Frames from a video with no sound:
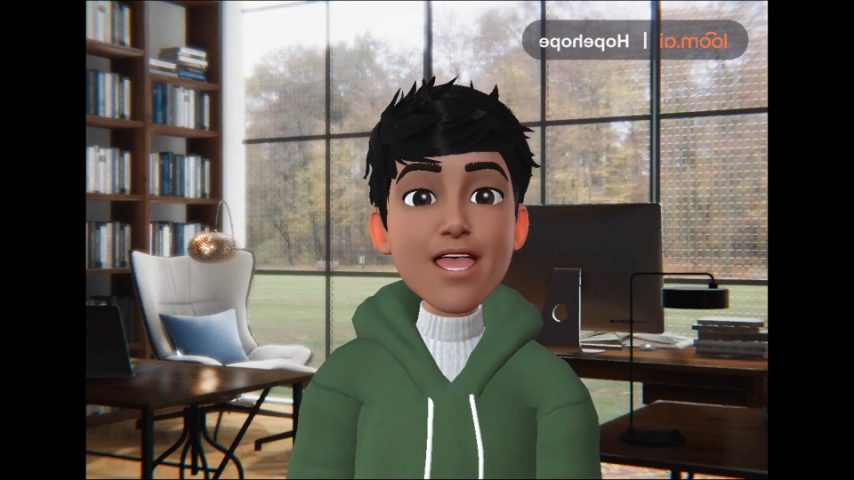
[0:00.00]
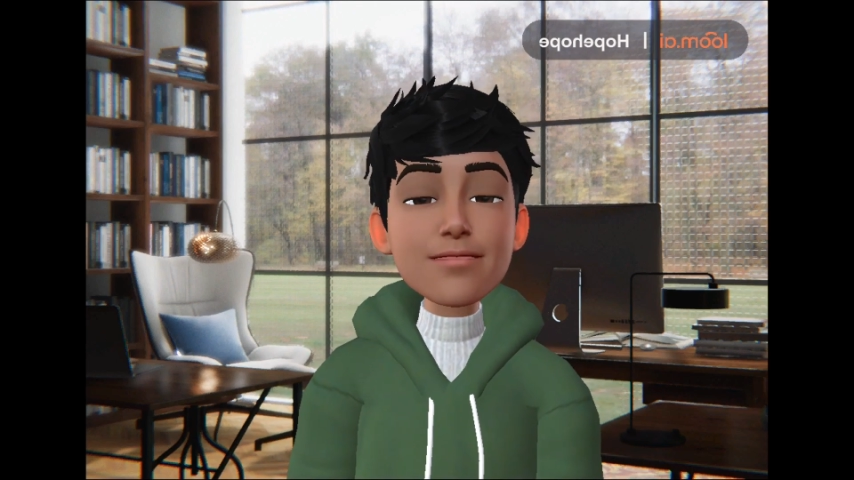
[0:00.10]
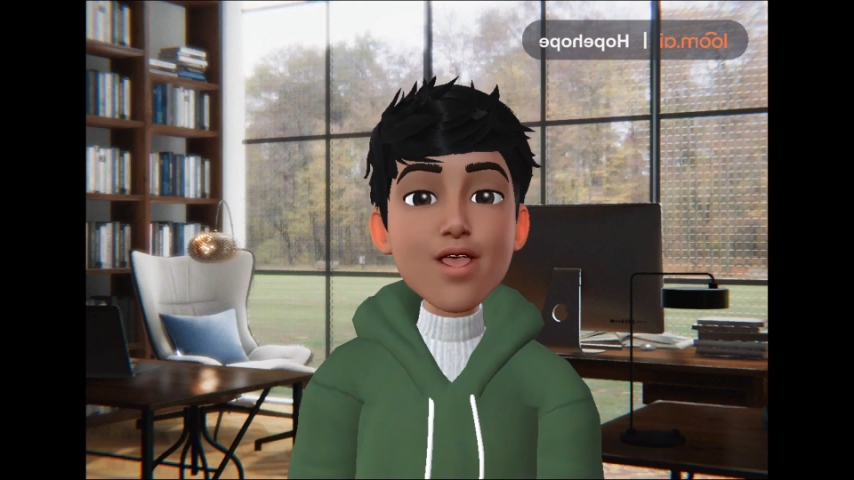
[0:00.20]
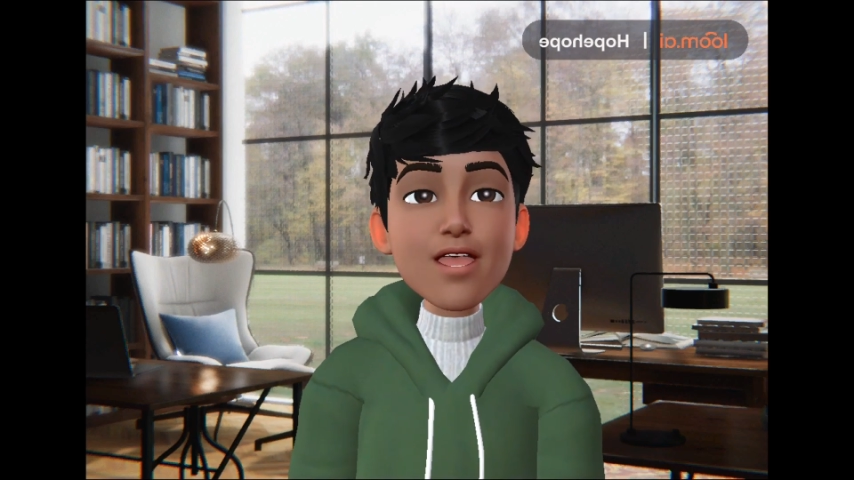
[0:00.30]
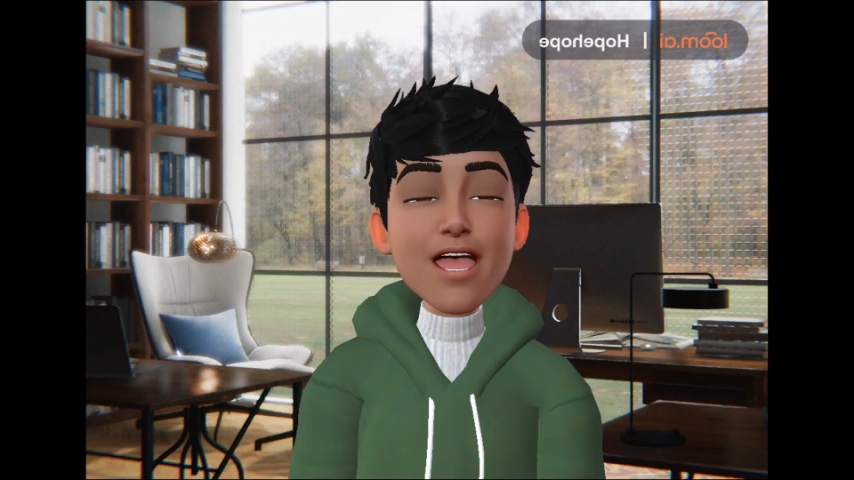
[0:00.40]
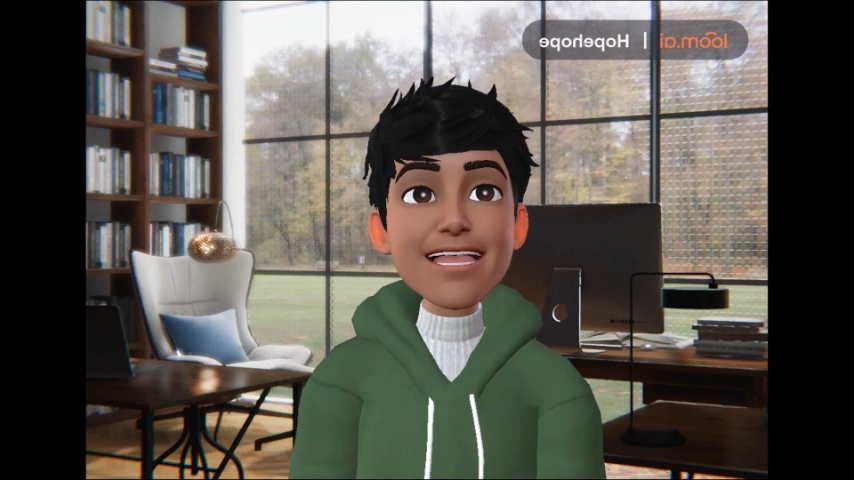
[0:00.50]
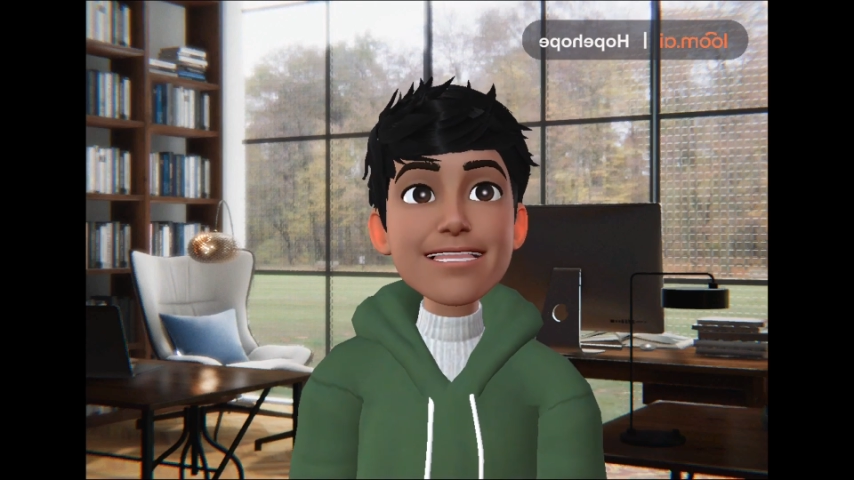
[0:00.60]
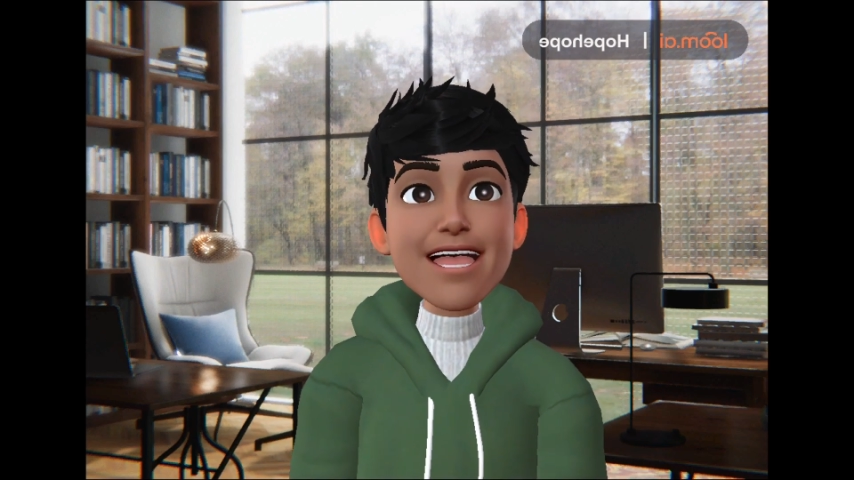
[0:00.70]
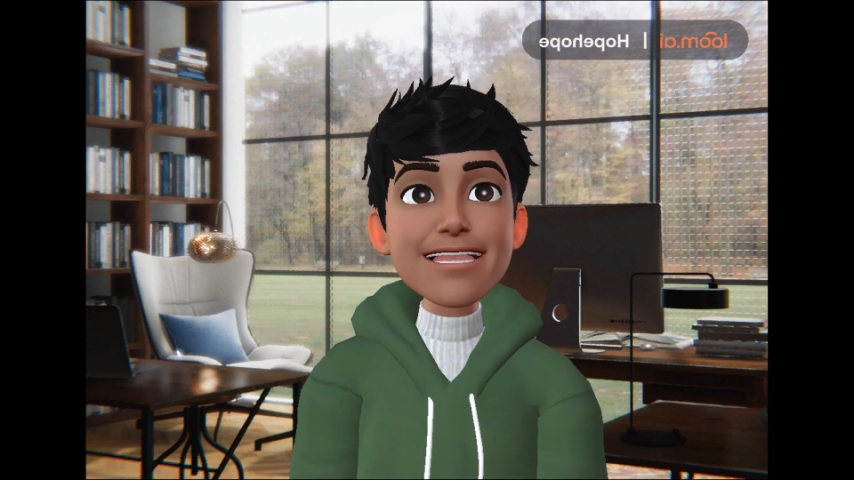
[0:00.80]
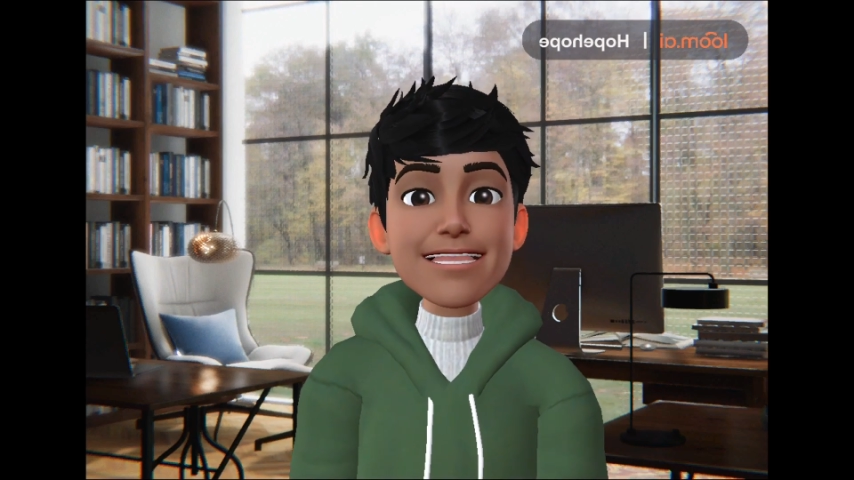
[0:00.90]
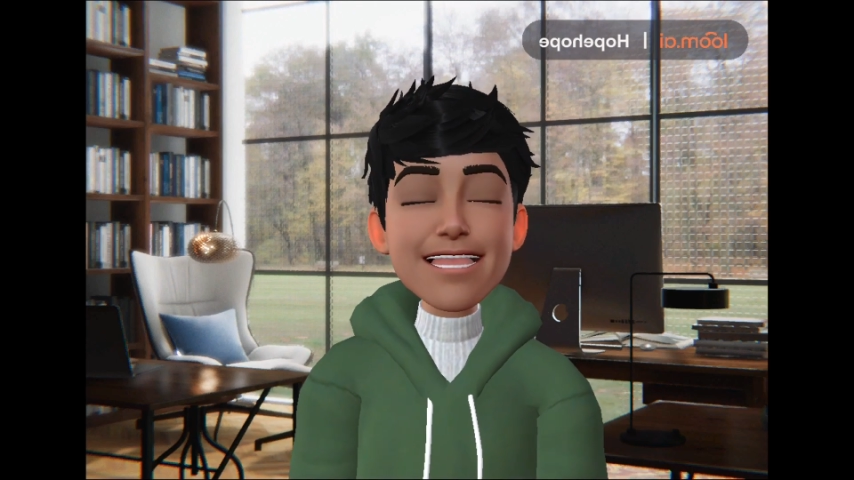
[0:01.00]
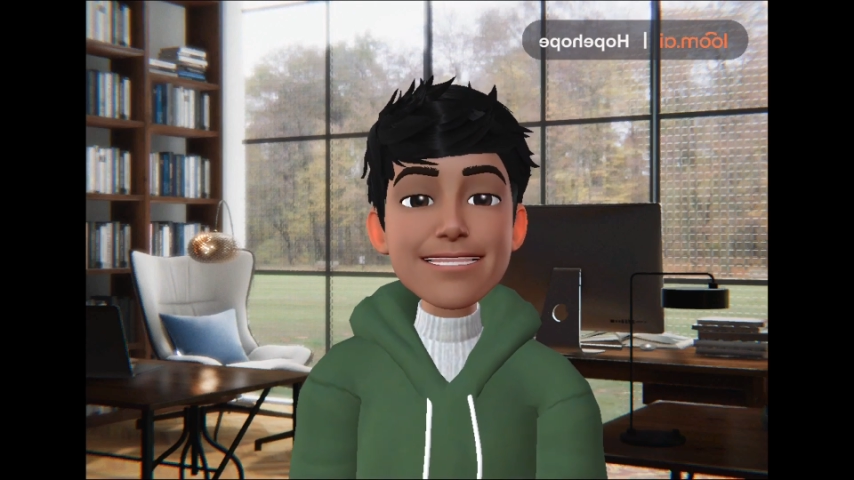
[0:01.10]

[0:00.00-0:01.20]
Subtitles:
up from SEC,